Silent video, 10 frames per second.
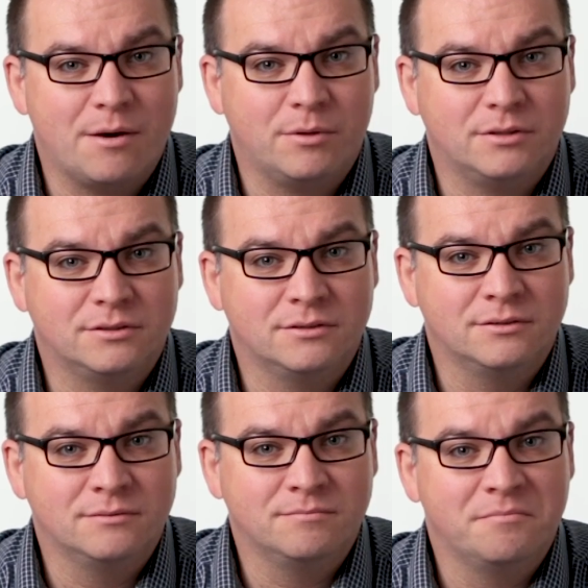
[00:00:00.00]
hours.
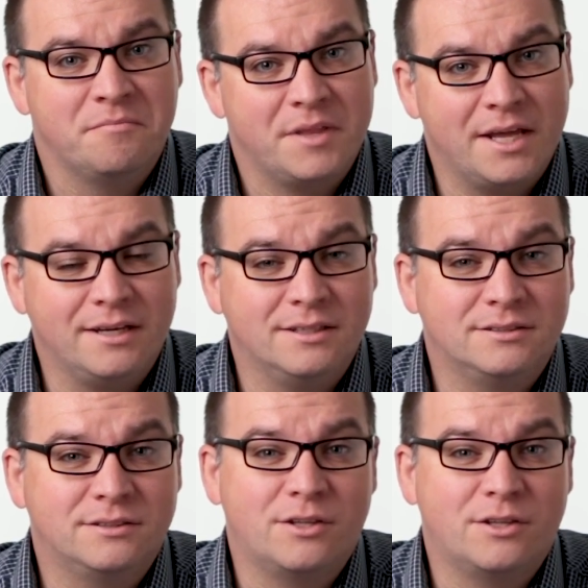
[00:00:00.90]
That is,